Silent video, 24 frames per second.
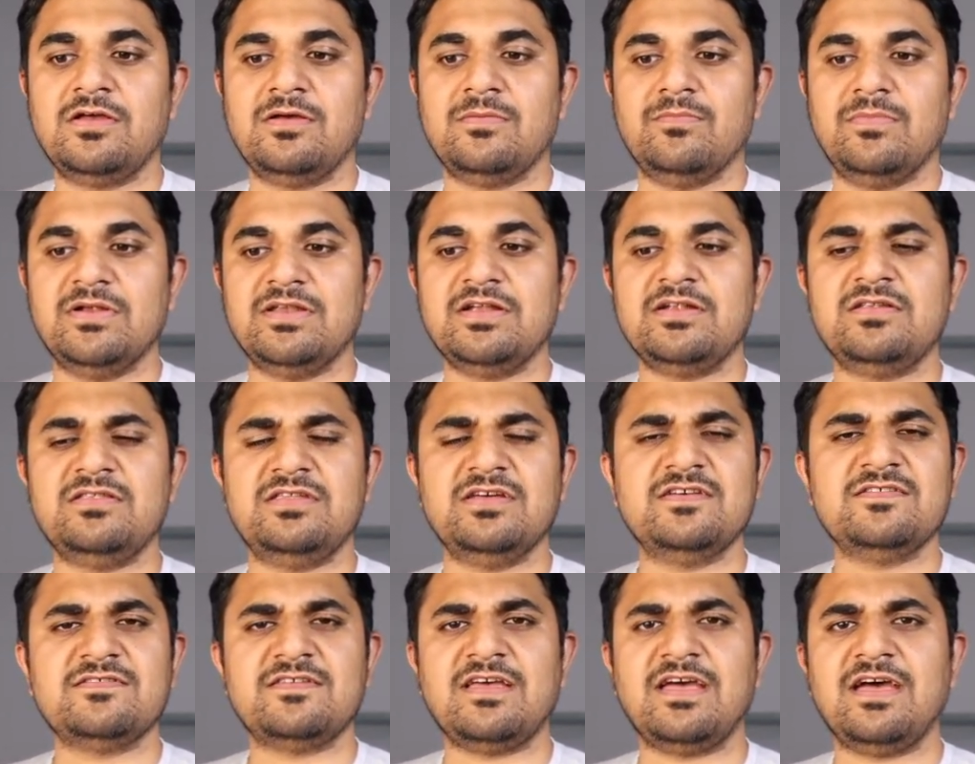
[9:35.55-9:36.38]
but it
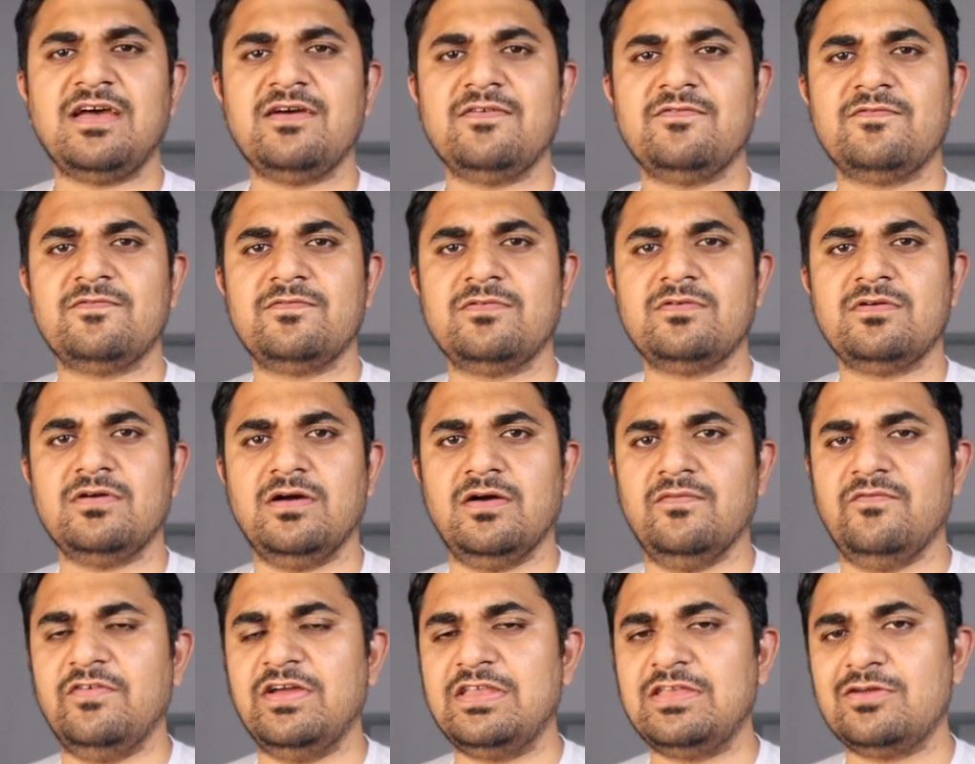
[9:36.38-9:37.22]
does have a
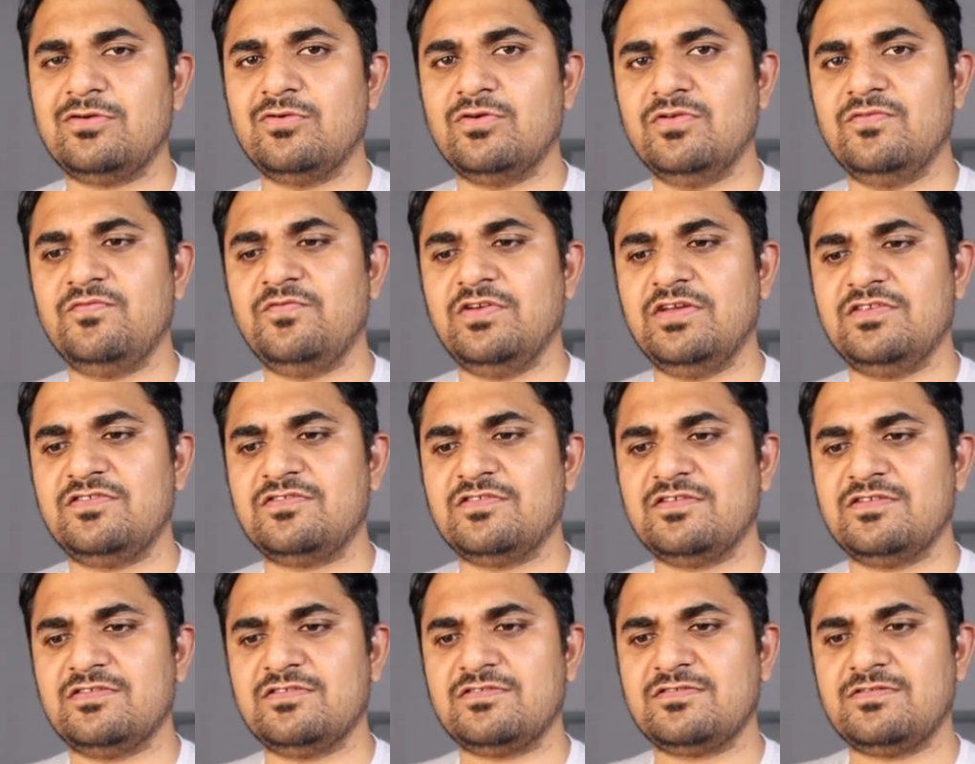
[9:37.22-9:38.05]
very good
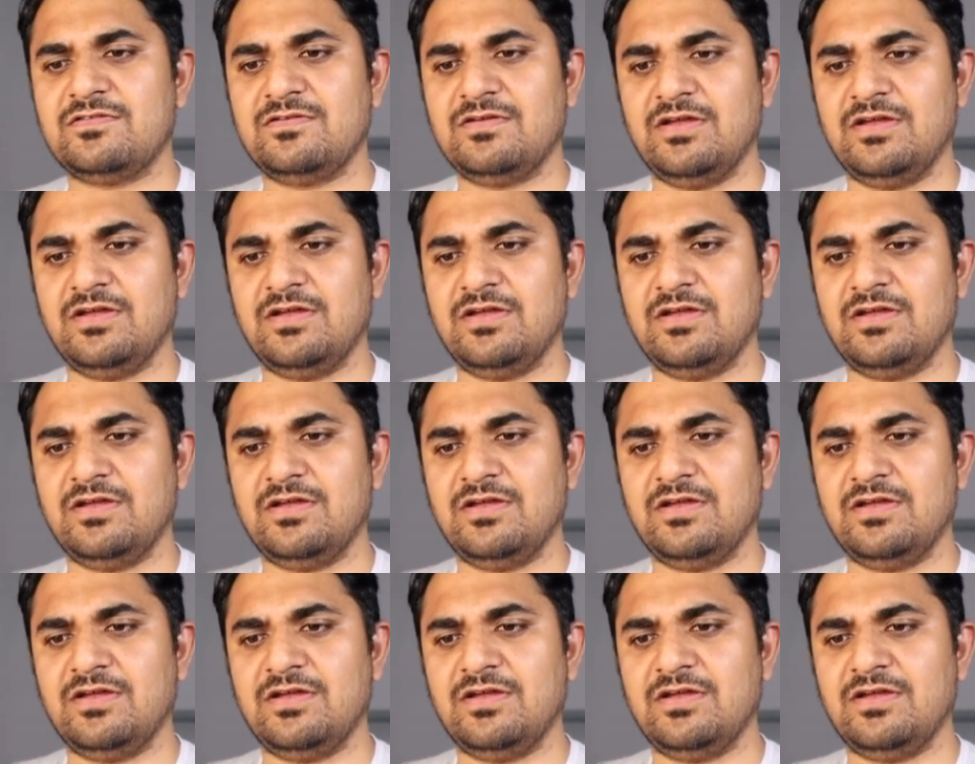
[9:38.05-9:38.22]
features.